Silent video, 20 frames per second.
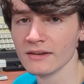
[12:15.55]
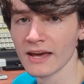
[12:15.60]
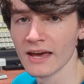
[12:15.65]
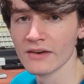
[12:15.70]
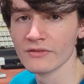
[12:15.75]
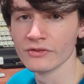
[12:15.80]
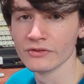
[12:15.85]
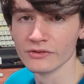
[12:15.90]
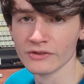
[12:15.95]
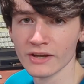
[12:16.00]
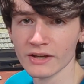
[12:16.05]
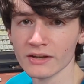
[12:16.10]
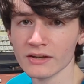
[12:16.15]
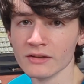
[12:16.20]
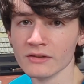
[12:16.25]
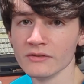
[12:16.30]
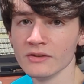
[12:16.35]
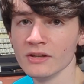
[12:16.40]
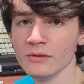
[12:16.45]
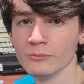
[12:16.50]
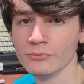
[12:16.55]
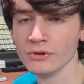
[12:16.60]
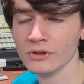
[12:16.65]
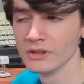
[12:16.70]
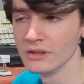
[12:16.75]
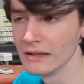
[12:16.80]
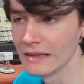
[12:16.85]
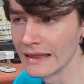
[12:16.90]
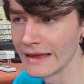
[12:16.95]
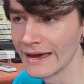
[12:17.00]
half a second of
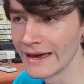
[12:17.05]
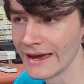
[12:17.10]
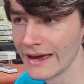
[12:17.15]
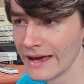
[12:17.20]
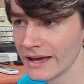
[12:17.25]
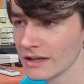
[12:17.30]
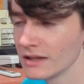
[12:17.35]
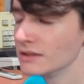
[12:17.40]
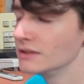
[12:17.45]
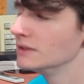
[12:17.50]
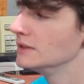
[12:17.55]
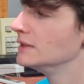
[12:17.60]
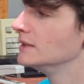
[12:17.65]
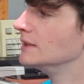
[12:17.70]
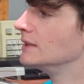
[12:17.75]
input lag.